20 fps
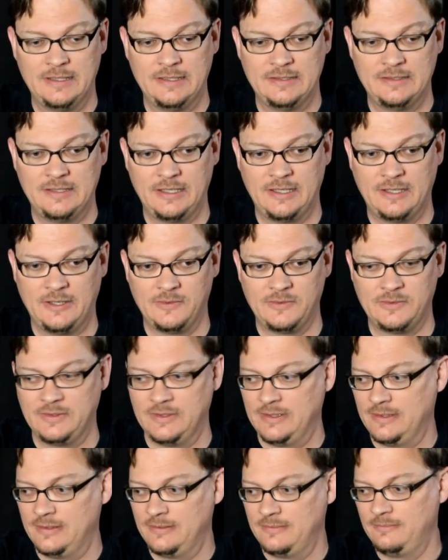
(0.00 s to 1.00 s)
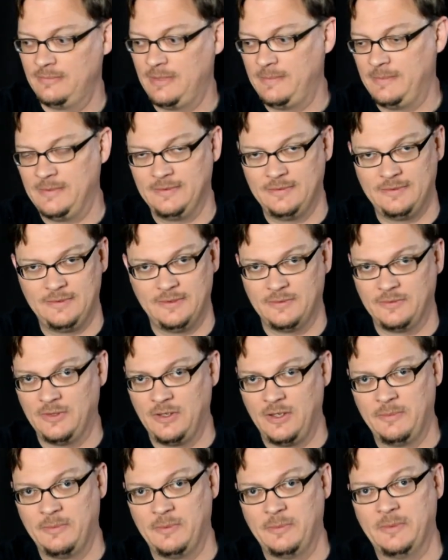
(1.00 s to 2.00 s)
Check out maybe, you know, the
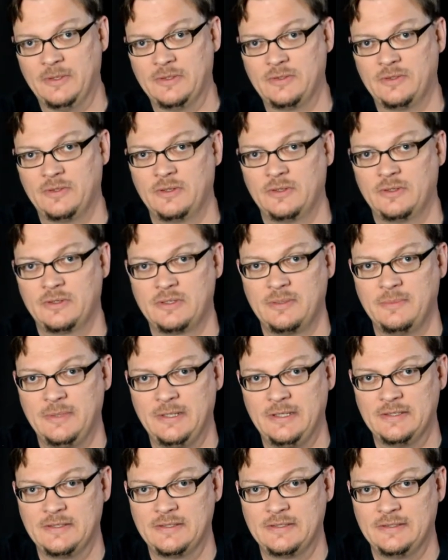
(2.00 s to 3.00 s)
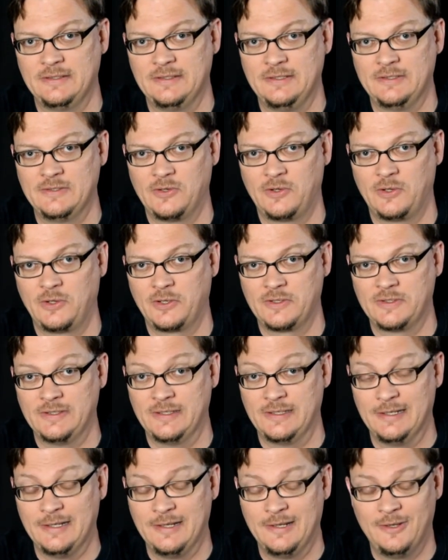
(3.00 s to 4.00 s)
omnibus or some of these arcs,
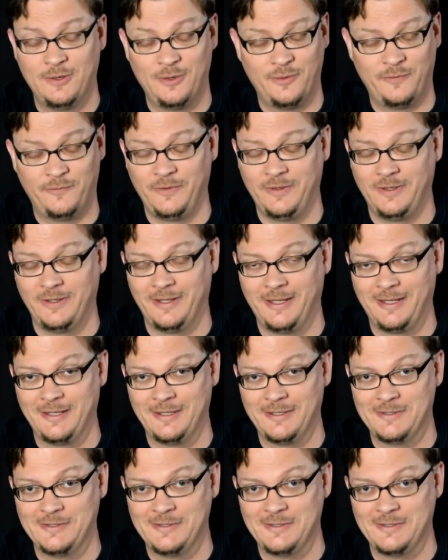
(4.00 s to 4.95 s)
and hopefully you like it.